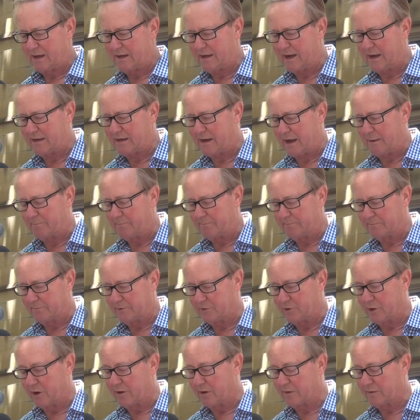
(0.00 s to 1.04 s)

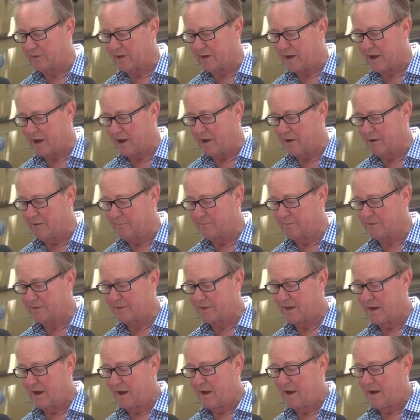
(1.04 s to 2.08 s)
GetUp, Jonathan
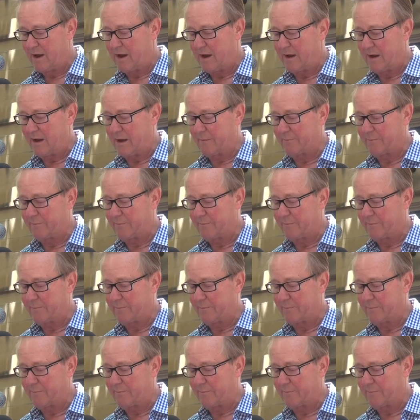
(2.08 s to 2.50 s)
Holmes, and